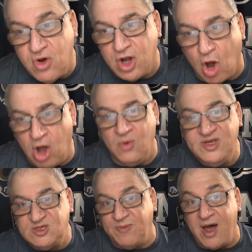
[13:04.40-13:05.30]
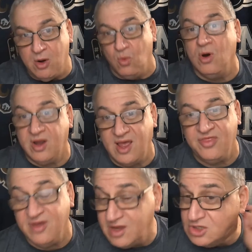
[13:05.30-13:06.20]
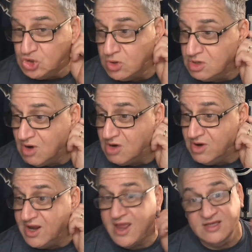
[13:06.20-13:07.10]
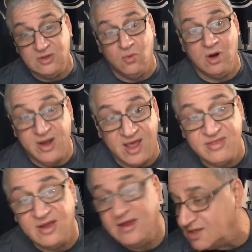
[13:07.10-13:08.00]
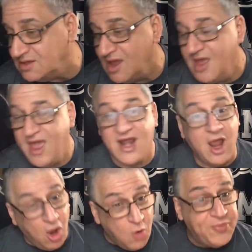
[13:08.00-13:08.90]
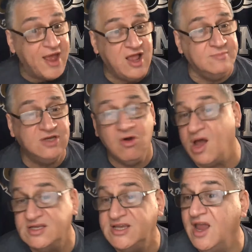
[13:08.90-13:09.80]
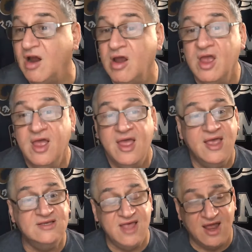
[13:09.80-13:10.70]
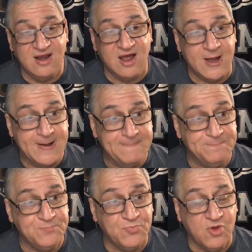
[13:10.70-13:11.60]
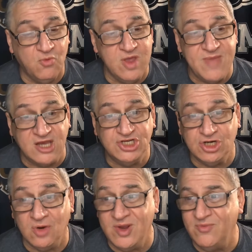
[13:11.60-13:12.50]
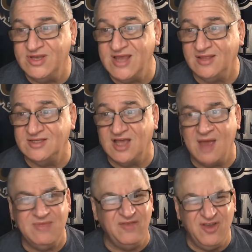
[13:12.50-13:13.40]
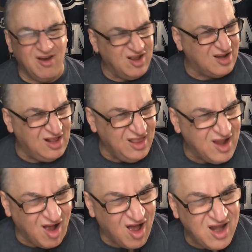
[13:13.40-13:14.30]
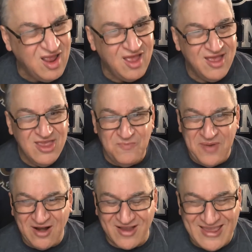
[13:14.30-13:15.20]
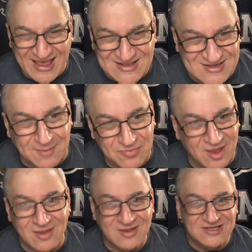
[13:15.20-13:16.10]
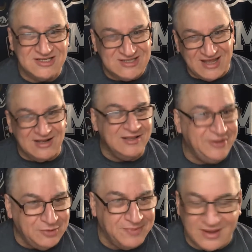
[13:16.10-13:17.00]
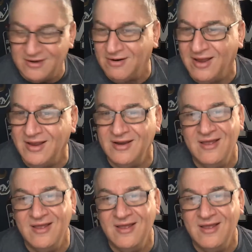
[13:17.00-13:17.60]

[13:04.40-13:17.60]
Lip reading: could always spot a work ethic, and Jordan Rodriguez has a work ethic. And I hope that comes across here, is that we make sure we take the time that if you're going to click on, you better get something. Just get a little bit, right?